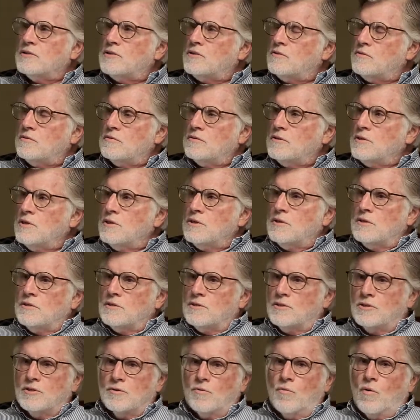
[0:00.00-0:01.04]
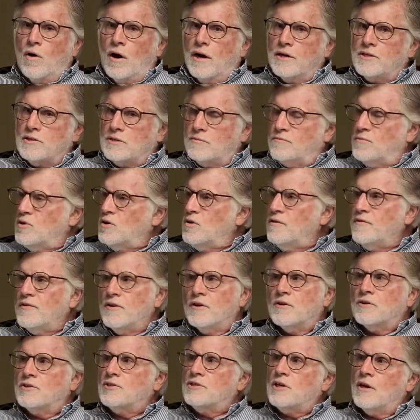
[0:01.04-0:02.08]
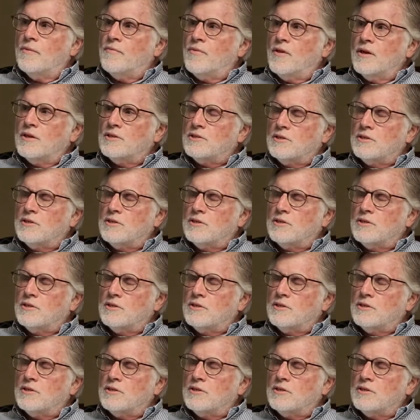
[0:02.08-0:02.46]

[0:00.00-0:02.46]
to watch a movie or something,